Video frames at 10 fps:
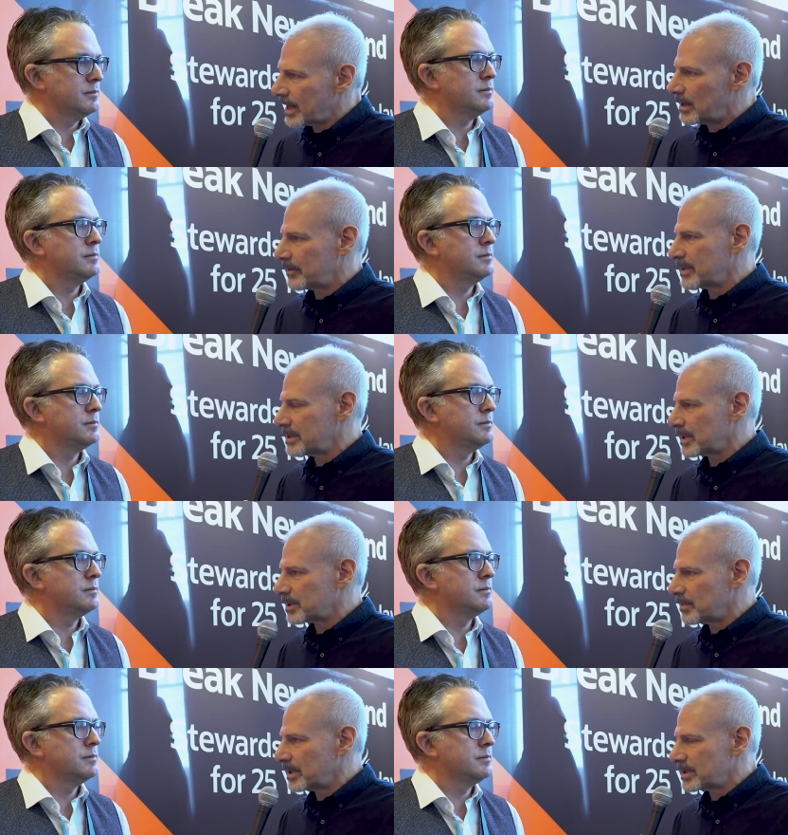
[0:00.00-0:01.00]
Speaker 1: out every
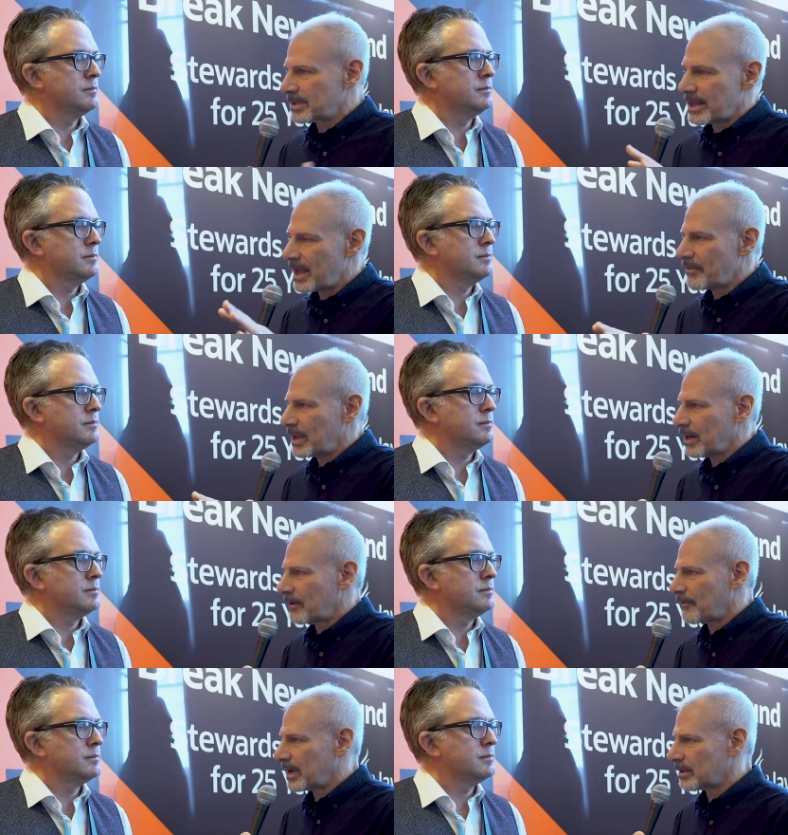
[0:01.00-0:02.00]
six months. Does that have
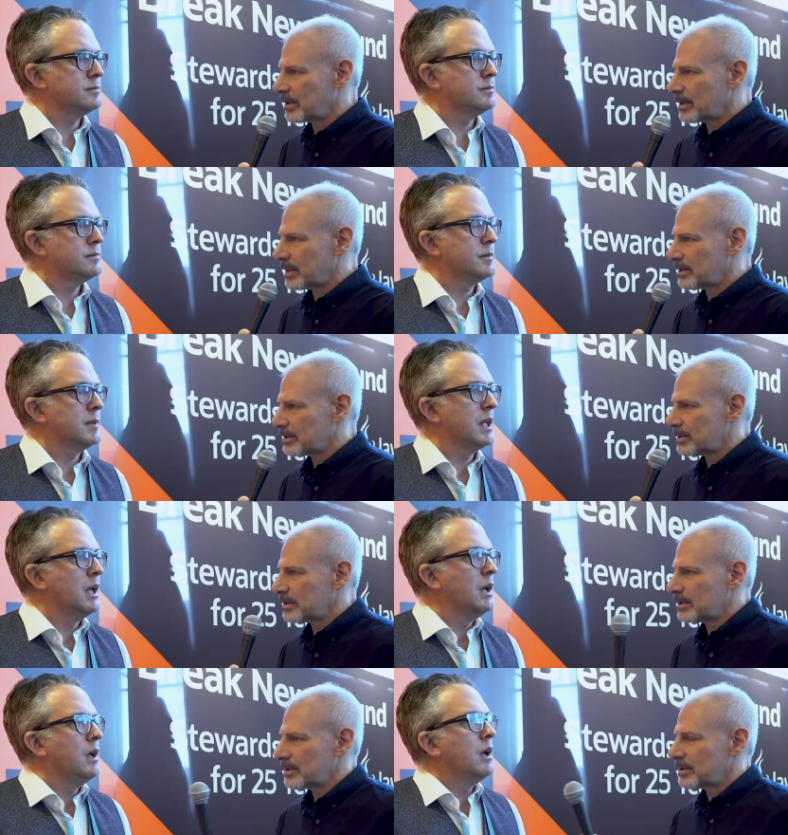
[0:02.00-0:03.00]
any effect on things?
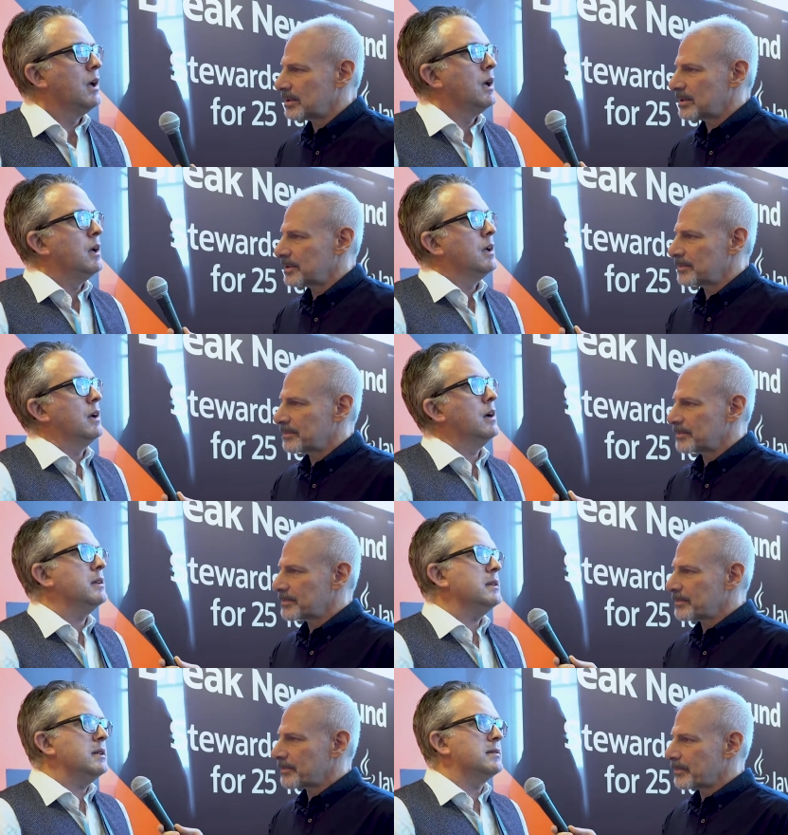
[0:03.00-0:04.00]

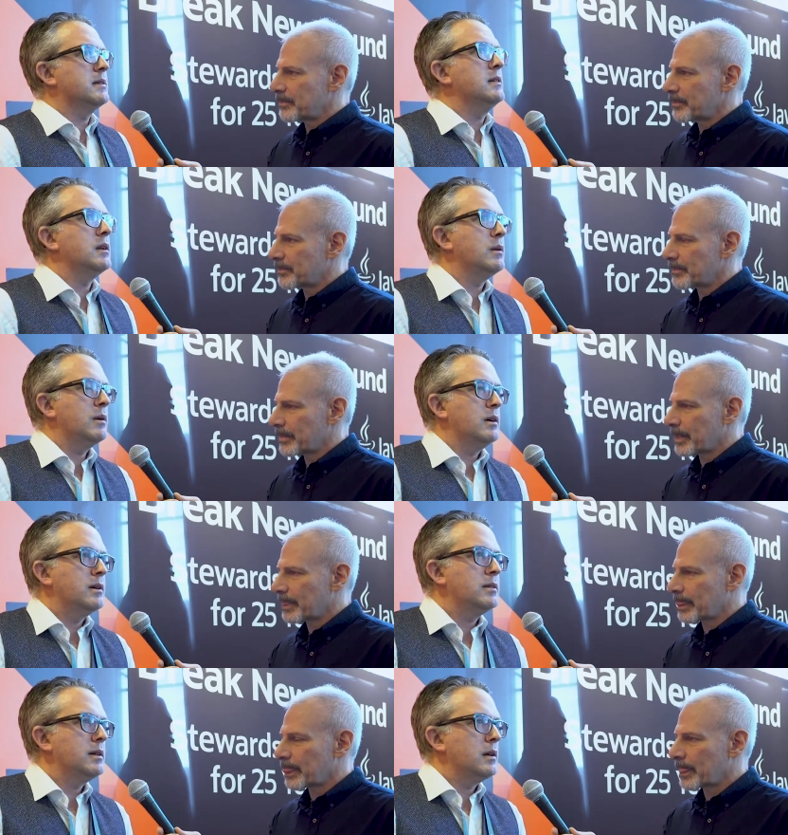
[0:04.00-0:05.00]
Speaker 2: Yes and no.
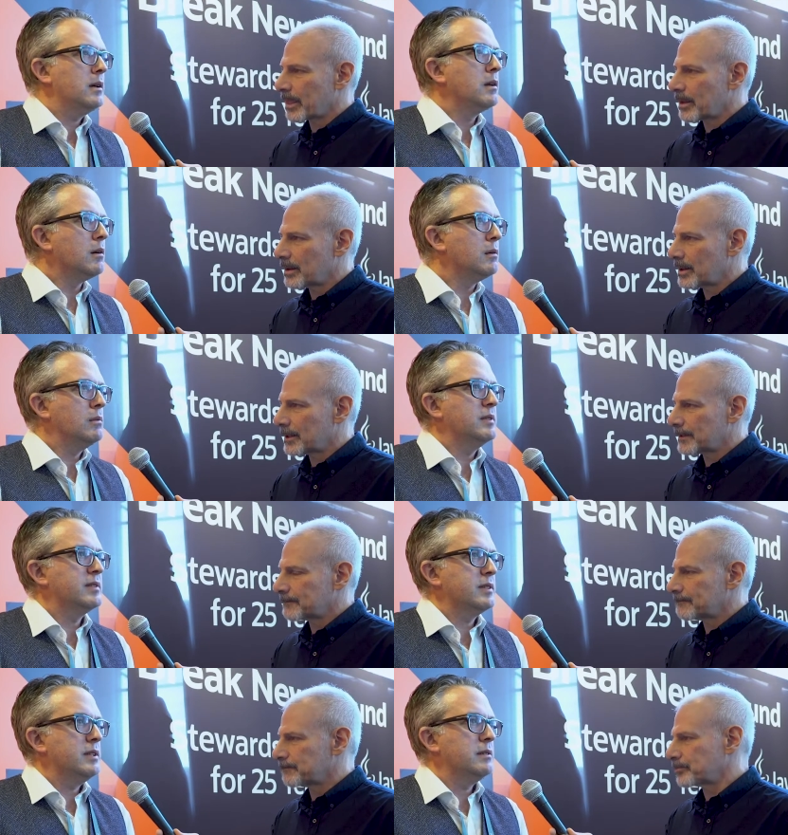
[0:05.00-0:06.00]
I, I think along
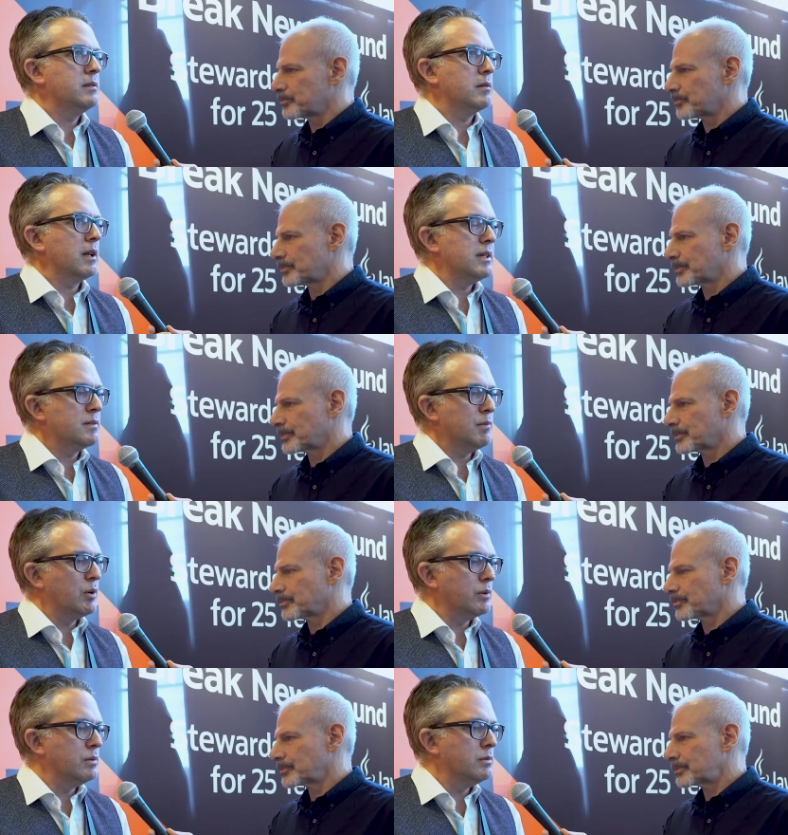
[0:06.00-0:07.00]
with the, the release
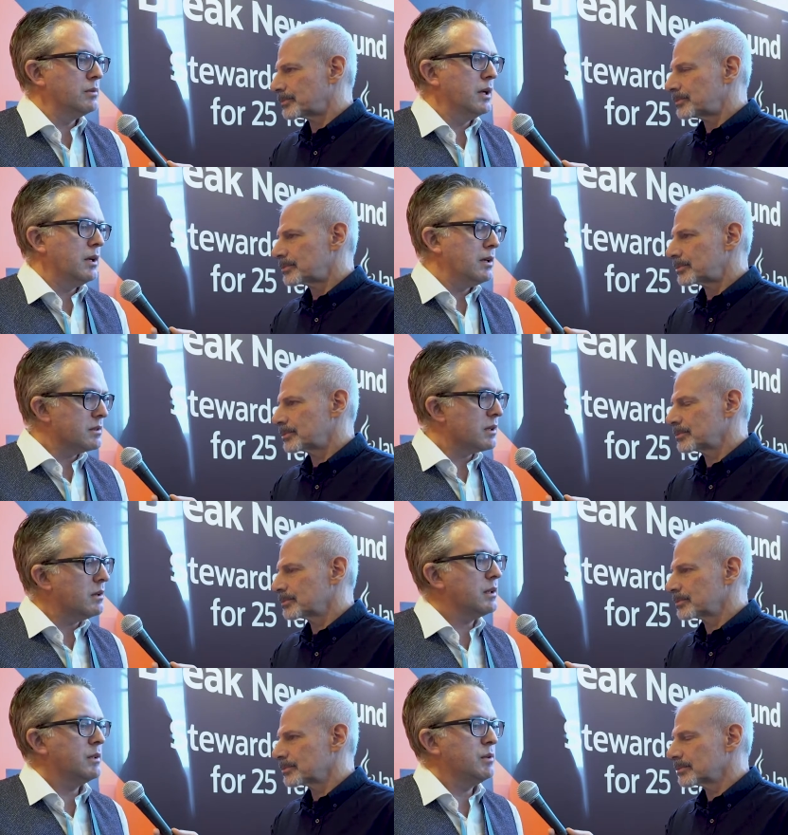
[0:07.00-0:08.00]
model, uh,
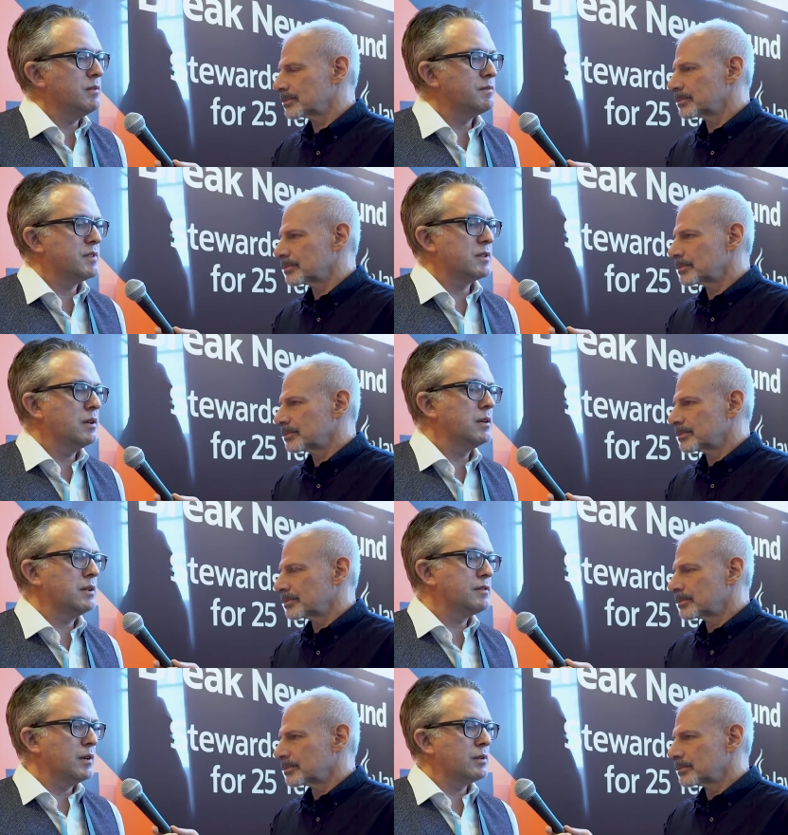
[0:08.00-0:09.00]
internally we've
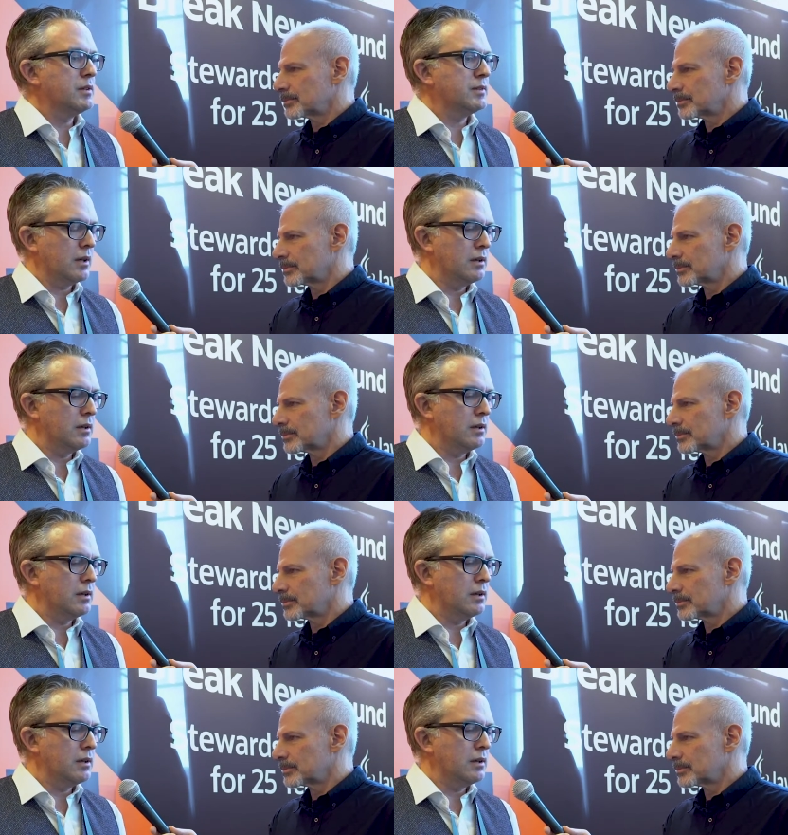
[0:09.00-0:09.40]
certainly focused a